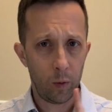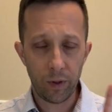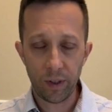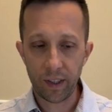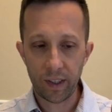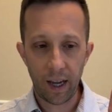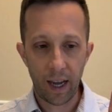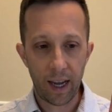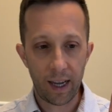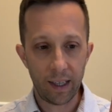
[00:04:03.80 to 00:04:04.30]

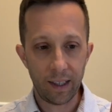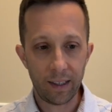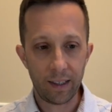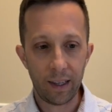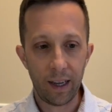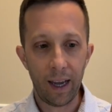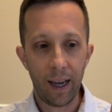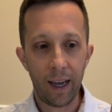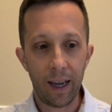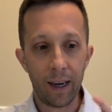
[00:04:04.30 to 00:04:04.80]

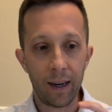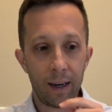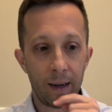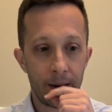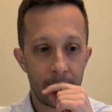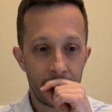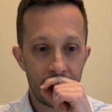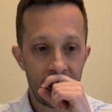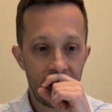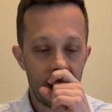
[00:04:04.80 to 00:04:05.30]
sized,
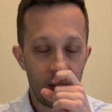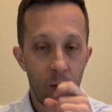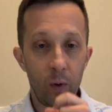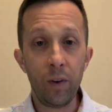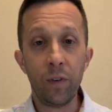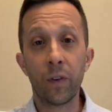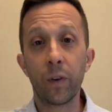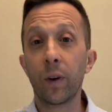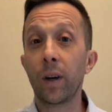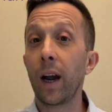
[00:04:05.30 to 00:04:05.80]
and
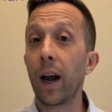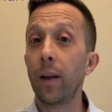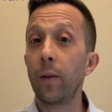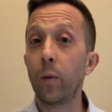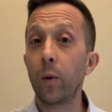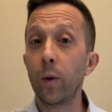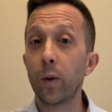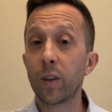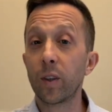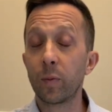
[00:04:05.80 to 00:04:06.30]
we
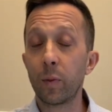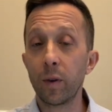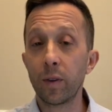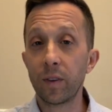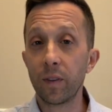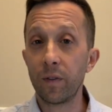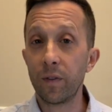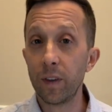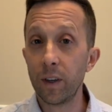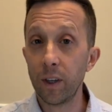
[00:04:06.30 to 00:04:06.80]
forgot we were supposed
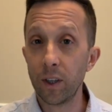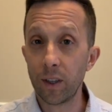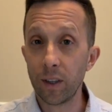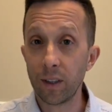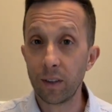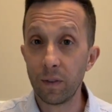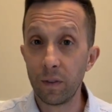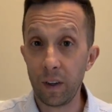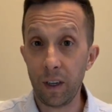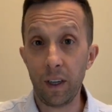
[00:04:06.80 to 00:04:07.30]
to finish
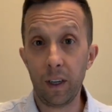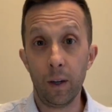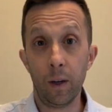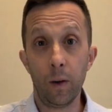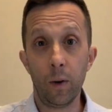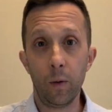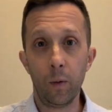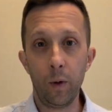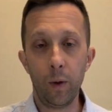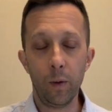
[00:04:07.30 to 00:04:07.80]
this
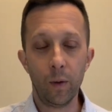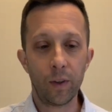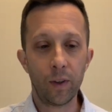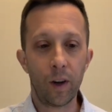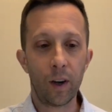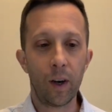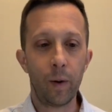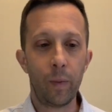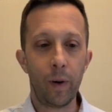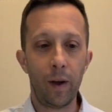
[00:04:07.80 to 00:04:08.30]
video. We were
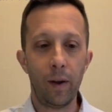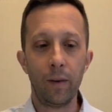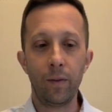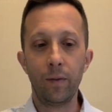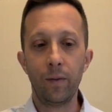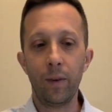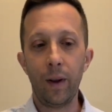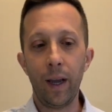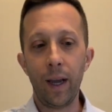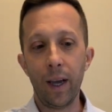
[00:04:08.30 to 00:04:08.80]
talking
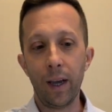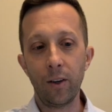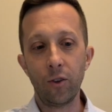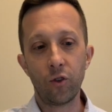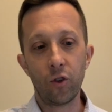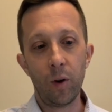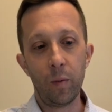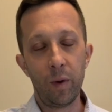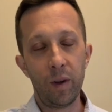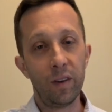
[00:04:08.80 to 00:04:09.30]
about hand
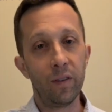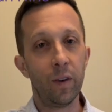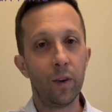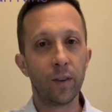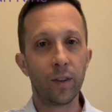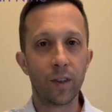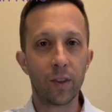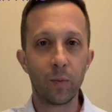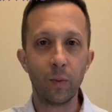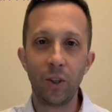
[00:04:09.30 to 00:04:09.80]
trimming
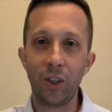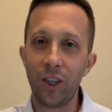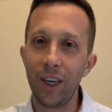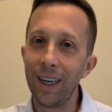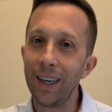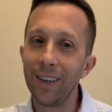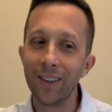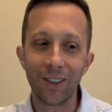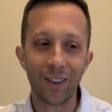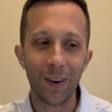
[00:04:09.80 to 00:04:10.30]
versus
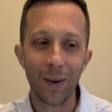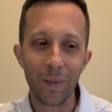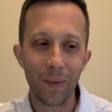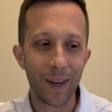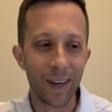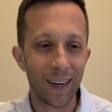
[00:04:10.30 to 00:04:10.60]
machine trimming.